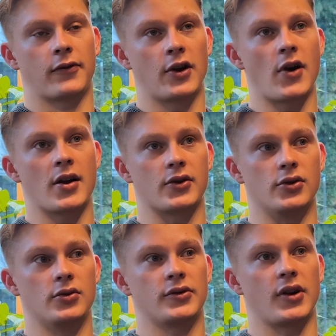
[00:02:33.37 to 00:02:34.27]
free
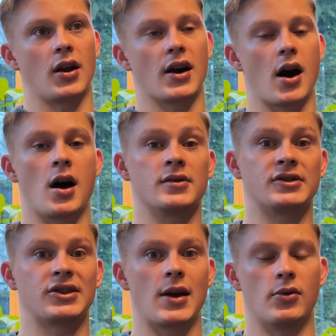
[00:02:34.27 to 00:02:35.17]
radicals are like
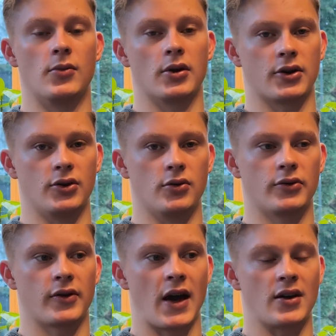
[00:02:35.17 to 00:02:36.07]
unstable
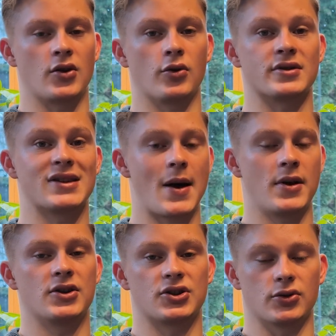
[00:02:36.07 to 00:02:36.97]
molecules that can cause
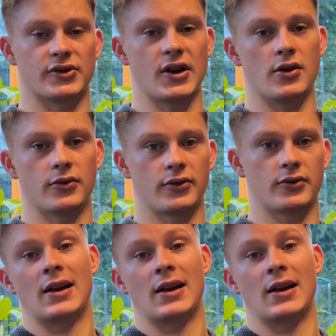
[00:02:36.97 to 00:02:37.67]
damage to your cells.